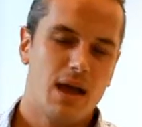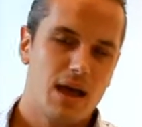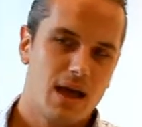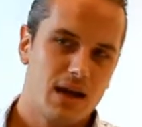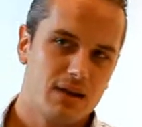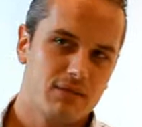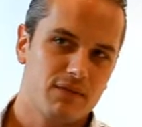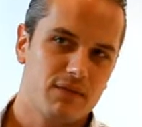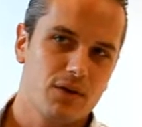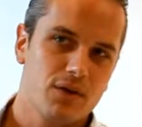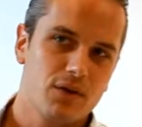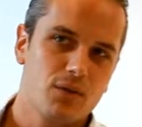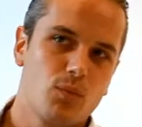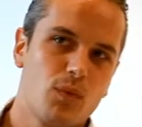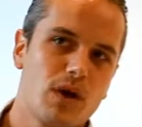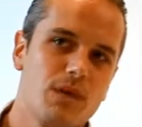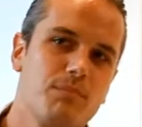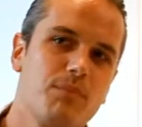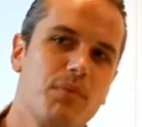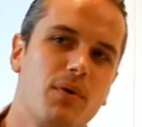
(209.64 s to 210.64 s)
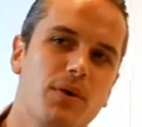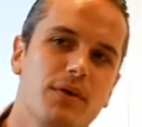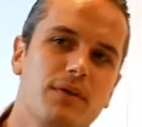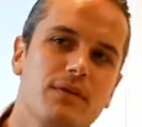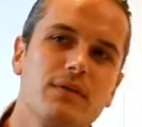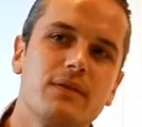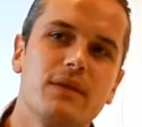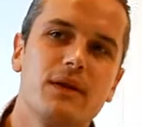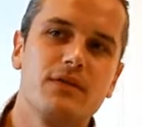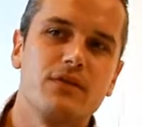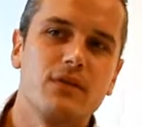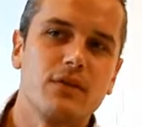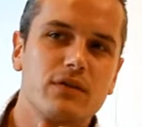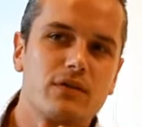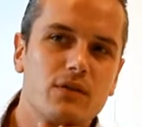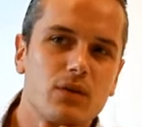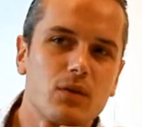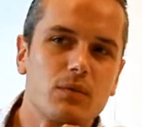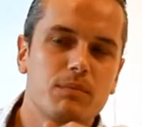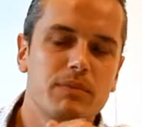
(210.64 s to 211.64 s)
And I forgot one point, there's
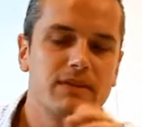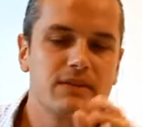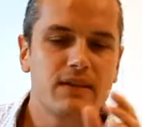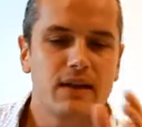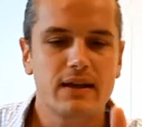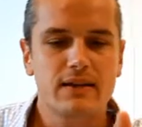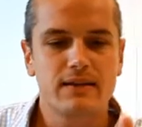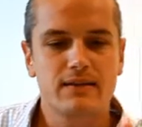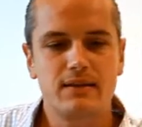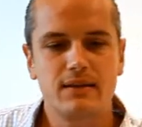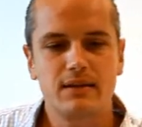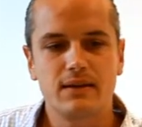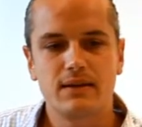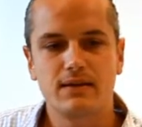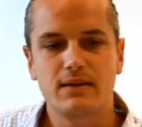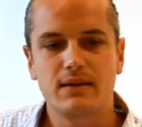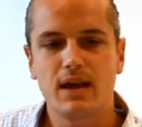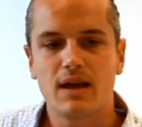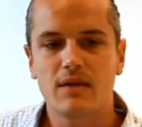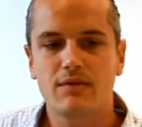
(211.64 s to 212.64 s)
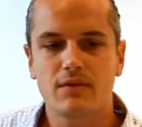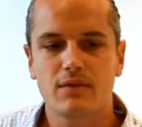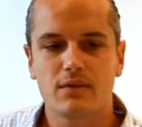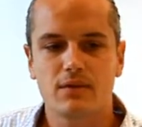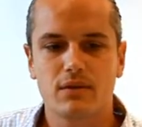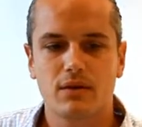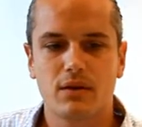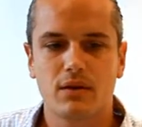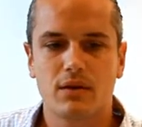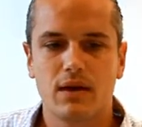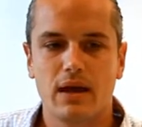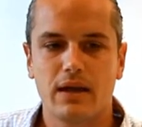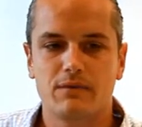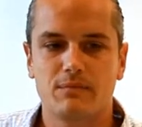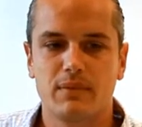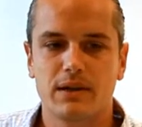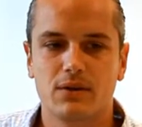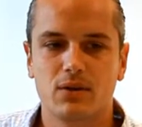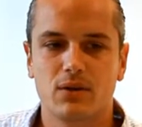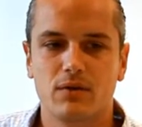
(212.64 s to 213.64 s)
also, besides the effort
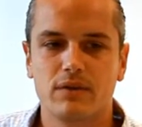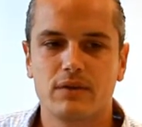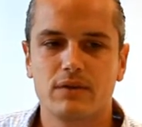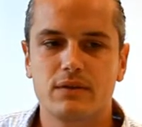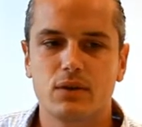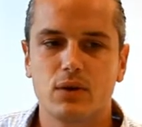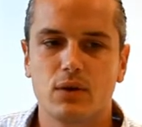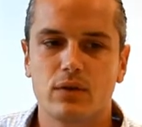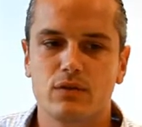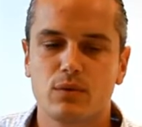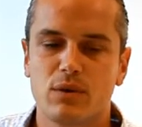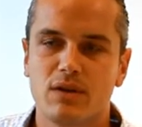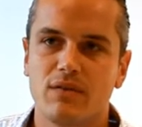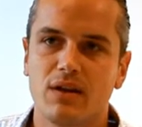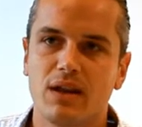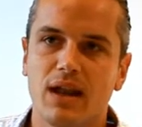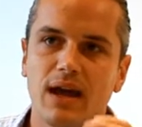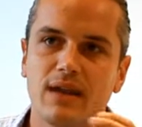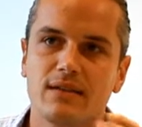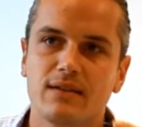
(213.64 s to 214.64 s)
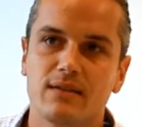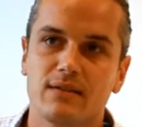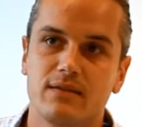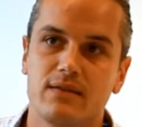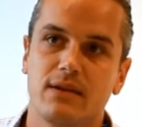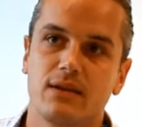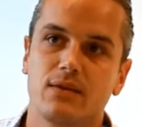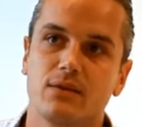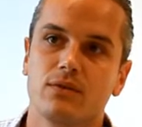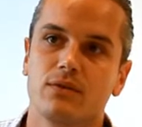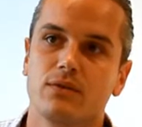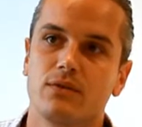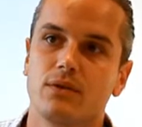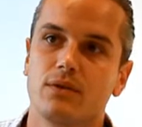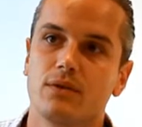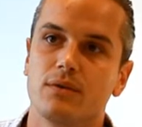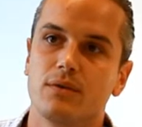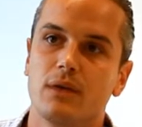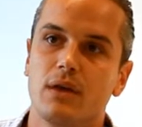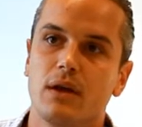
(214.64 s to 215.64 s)
aspect of it, you also have a licensing
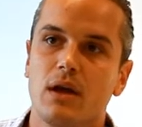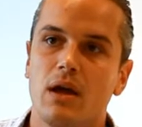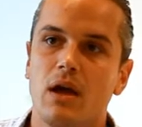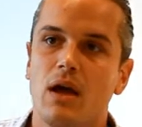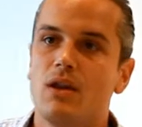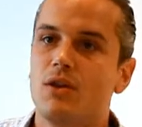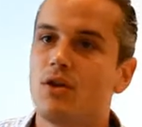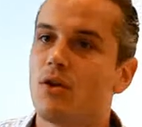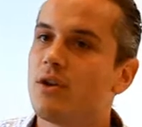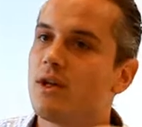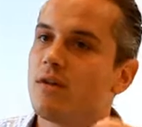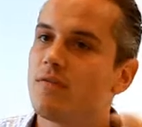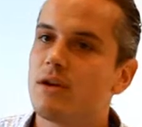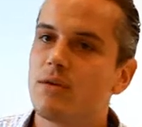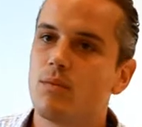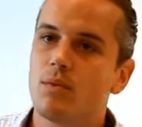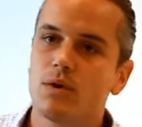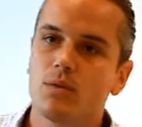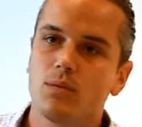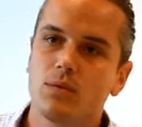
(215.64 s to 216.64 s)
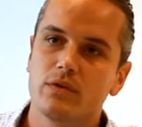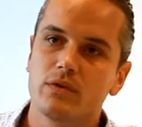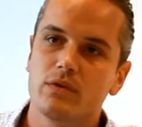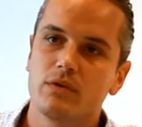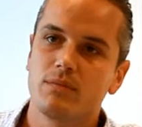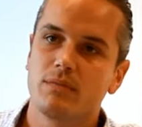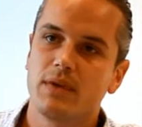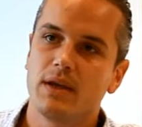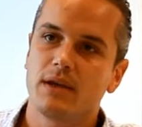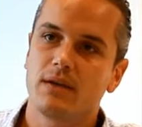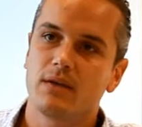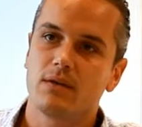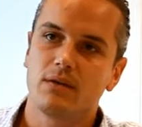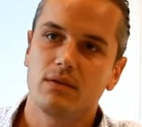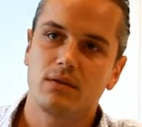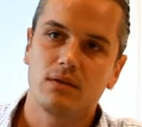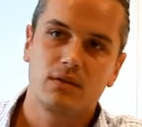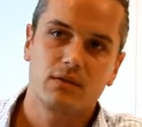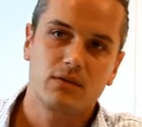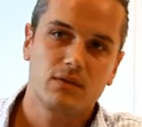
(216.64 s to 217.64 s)
concern. Yeah. Not everyone wants to make
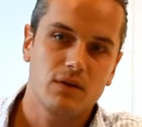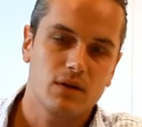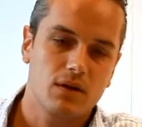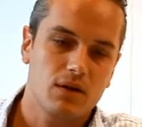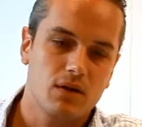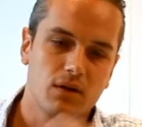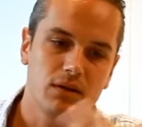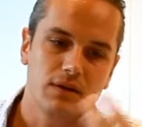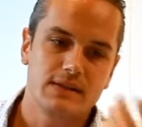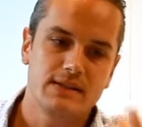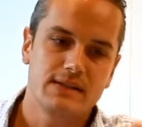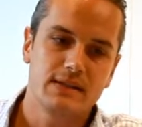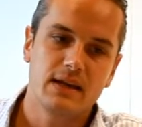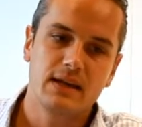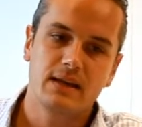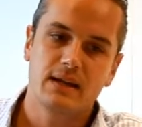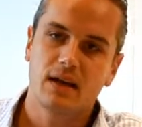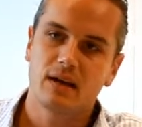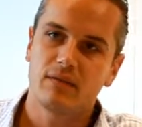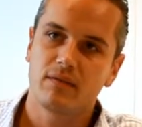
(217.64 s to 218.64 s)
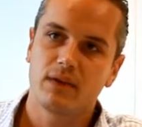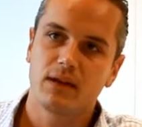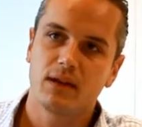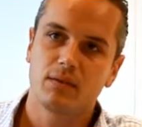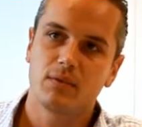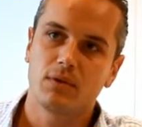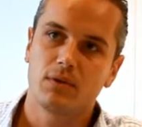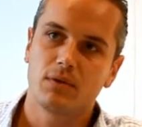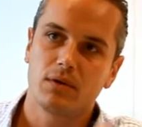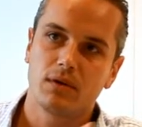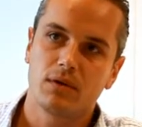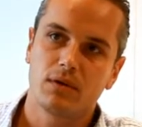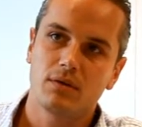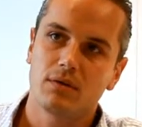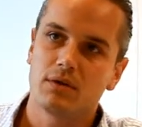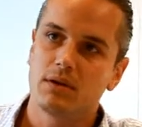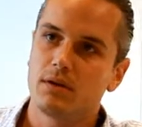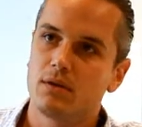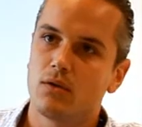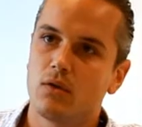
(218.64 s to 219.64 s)
all its data available
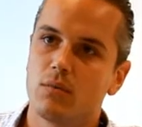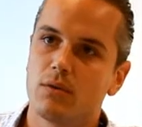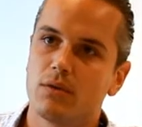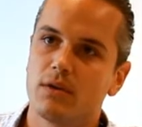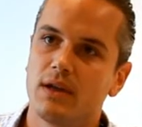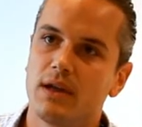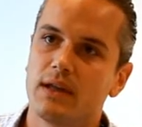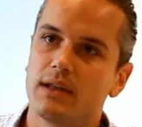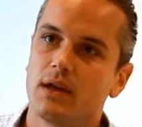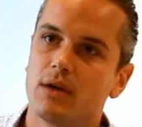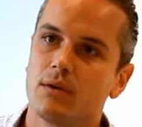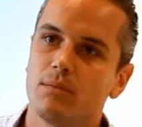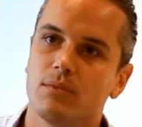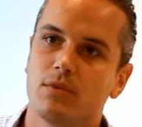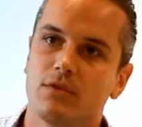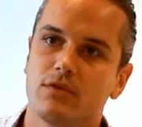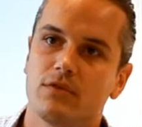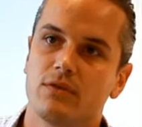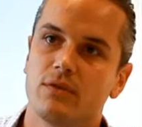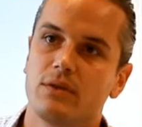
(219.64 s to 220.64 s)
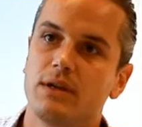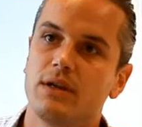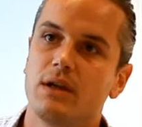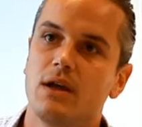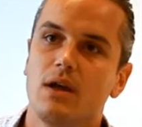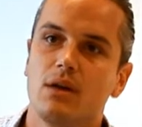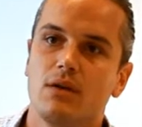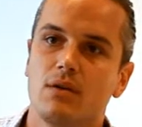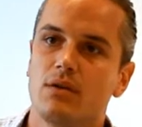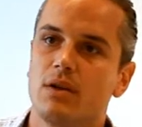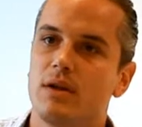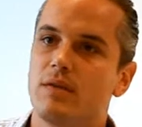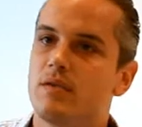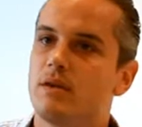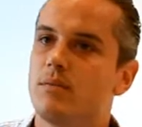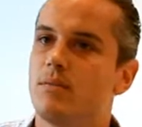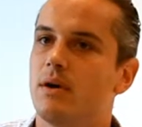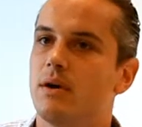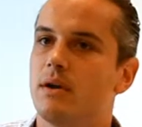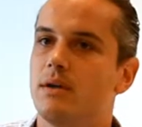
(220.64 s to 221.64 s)
in an open data repository. Not
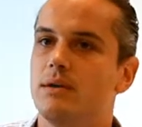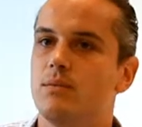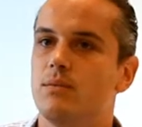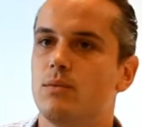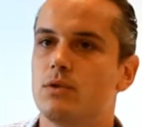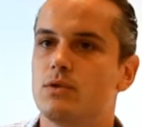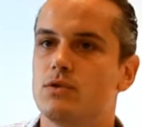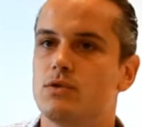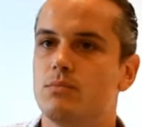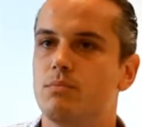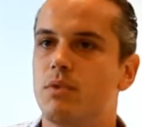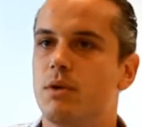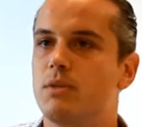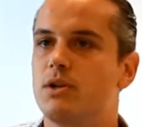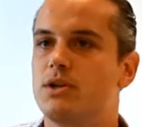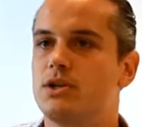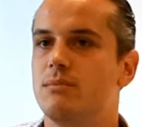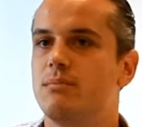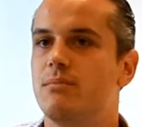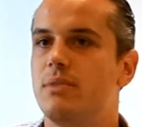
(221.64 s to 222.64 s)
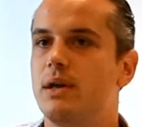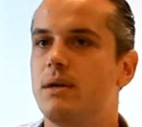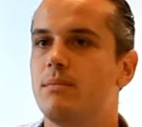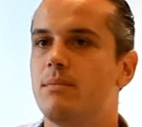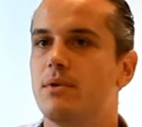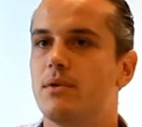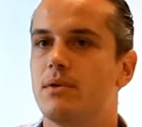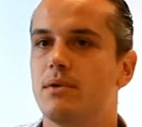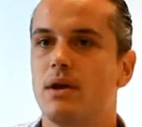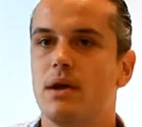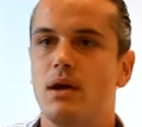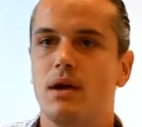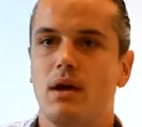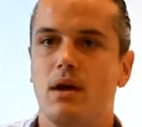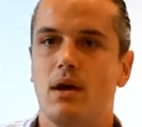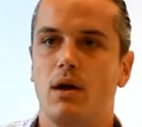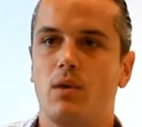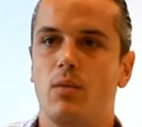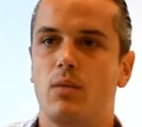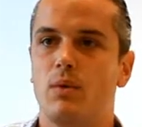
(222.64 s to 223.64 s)
everybody wants to publish a paper
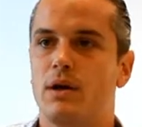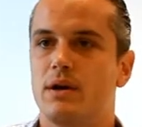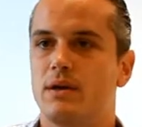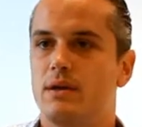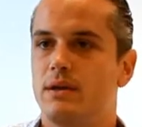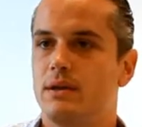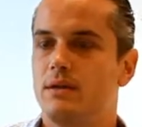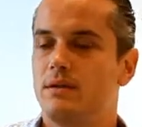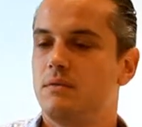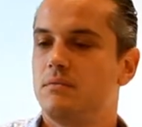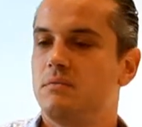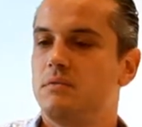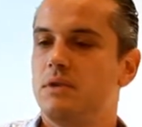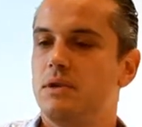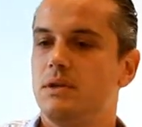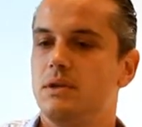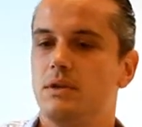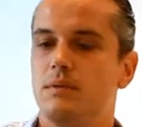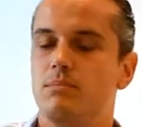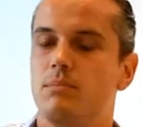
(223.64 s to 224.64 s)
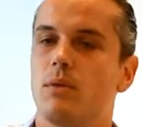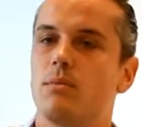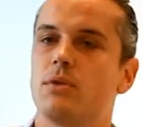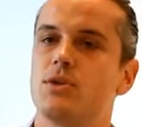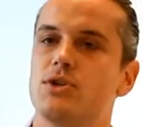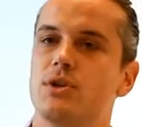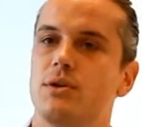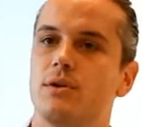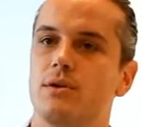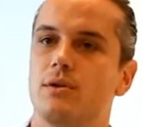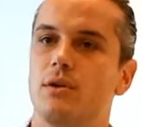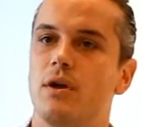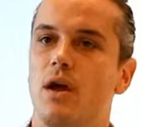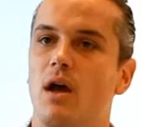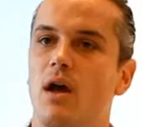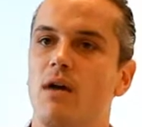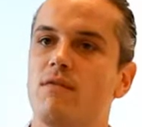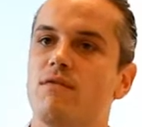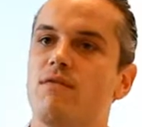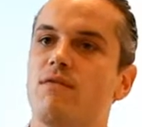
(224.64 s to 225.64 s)
where the publisher
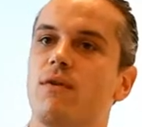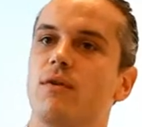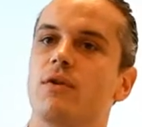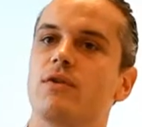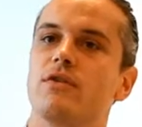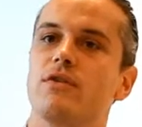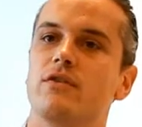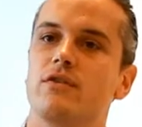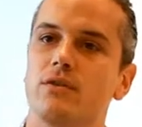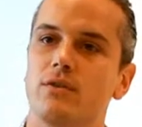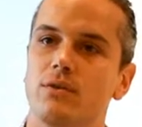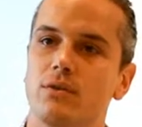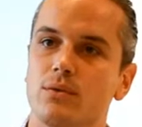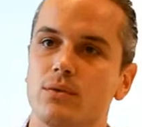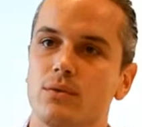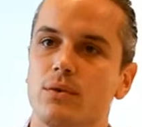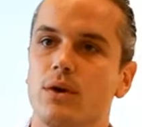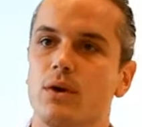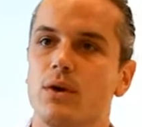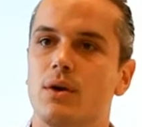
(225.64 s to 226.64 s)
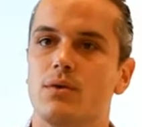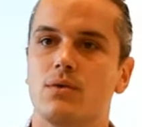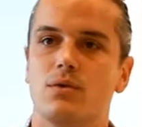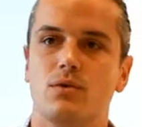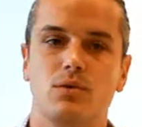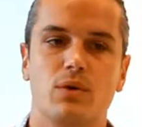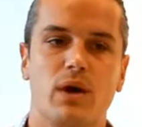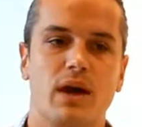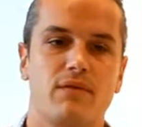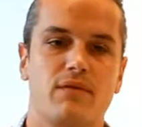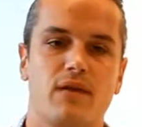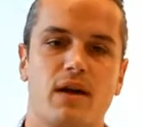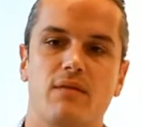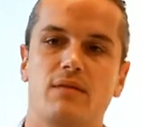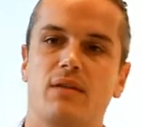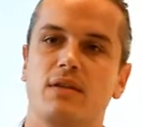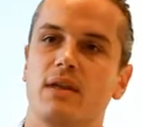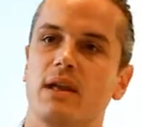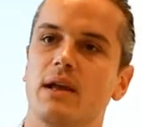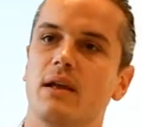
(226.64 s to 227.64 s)
enforces you to have
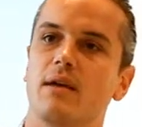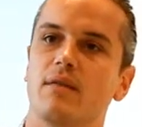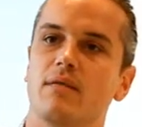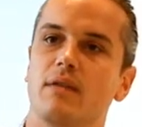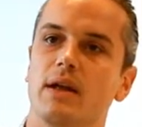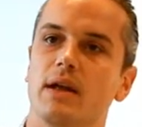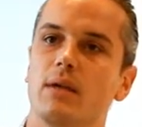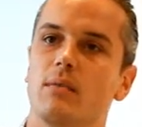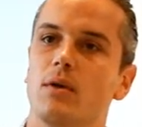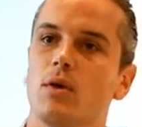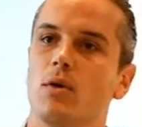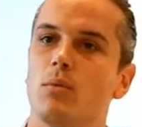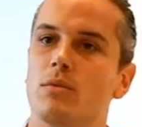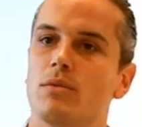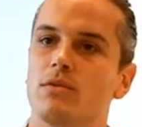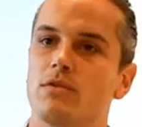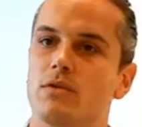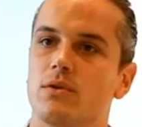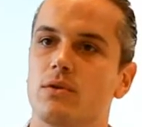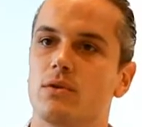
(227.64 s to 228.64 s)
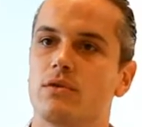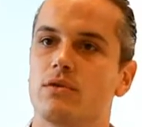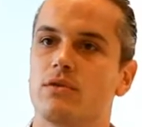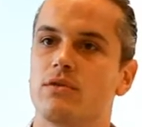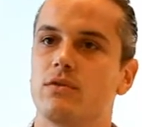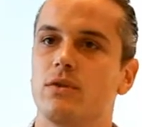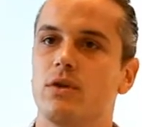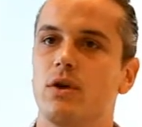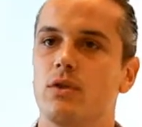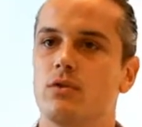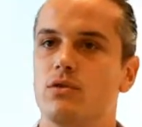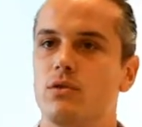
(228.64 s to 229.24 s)
everything available open source. Yeah.